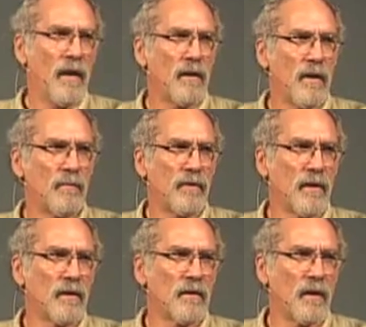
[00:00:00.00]
and, and
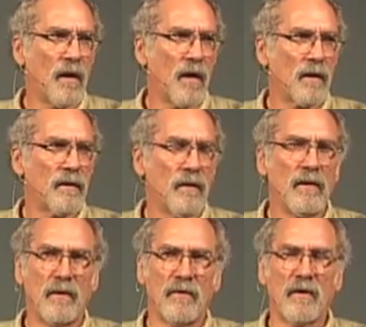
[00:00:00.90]
political art.
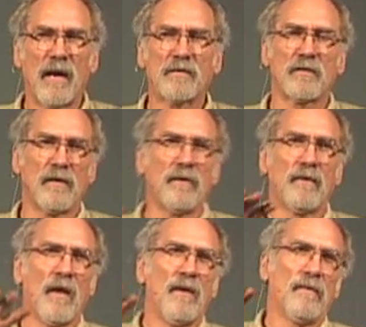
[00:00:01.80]
And there actually
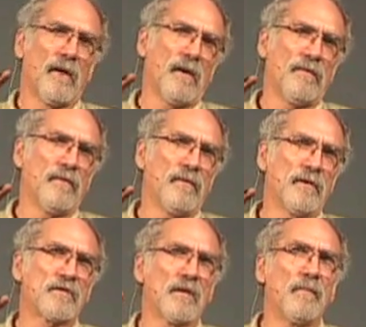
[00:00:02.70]
uh,
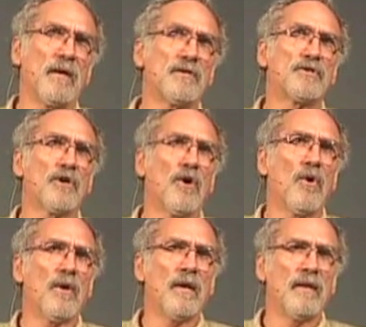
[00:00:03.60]
there's going to be a
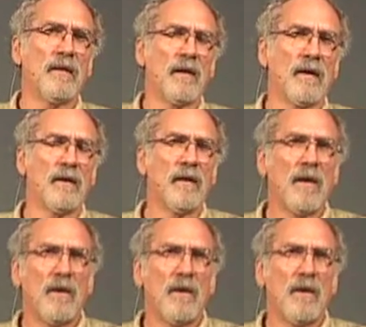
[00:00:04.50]
show in uh,